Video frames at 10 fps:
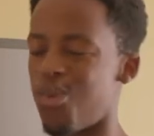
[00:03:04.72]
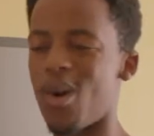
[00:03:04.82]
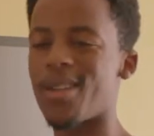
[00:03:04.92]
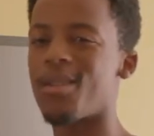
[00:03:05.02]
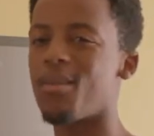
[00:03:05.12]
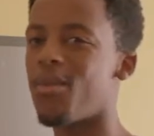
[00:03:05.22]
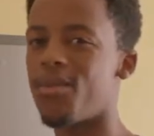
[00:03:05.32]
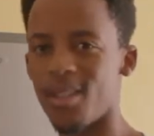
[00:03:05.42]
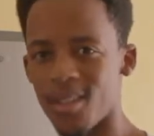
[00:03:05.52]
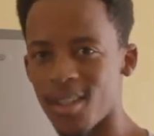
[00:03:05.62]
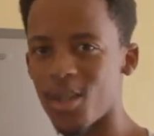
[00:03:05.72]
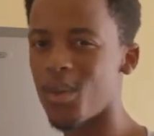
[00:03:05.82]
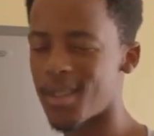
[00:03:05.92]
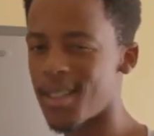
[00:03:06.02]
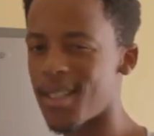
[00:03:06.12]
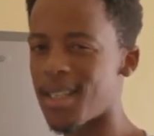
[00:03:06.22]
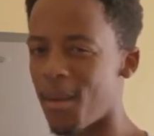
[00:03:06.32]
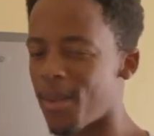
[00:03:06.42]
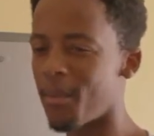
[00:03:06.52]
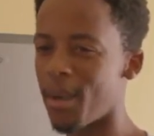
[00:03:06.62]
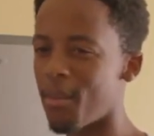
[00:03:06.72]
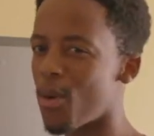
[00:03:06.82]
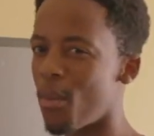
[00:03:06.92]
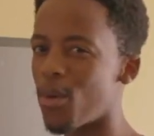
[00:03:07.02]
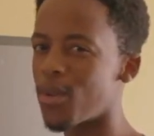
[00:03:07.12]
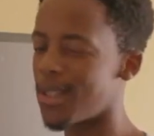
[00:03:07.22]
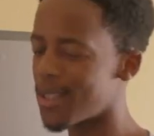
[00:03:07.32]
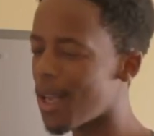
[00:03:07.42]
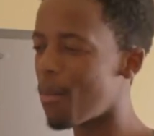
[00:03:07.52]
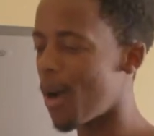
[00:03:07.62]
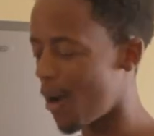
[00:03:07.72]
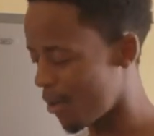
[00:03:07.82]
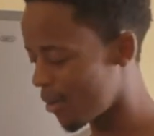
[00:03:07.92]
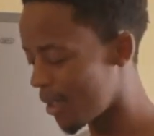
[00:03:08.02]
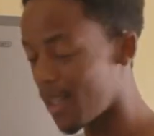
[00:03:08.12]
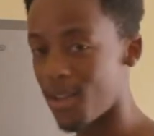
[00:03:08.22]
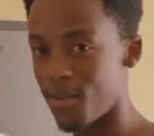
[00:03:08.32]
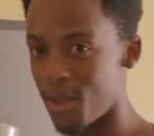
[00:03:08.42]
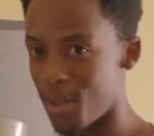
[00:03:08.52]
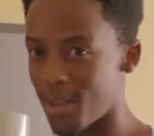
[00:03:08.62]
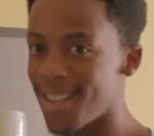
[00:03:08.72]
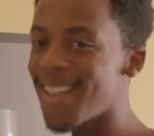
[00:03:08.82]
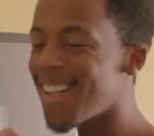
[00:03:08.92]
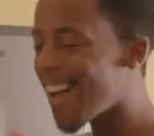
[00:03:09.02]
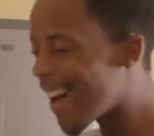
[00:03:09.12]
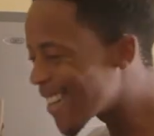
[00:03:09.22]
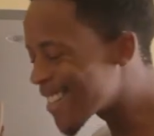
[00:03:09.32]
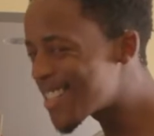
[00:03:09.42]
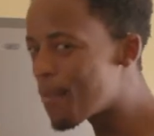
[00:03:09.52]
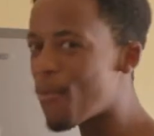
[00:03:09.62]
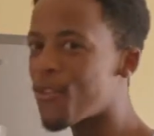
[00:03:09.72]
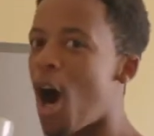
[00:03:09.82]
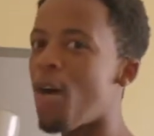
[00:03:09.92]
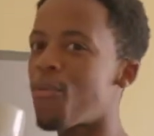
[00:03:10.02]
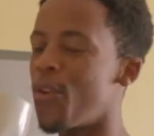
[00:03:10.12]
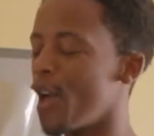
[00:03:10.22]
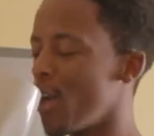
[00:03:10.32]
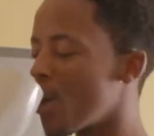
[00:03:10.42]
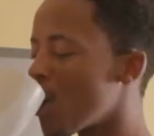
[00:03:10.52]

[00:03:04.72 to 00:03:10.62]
watch a movie. You will see something being promoted somehow in the video. Another sip of coffee.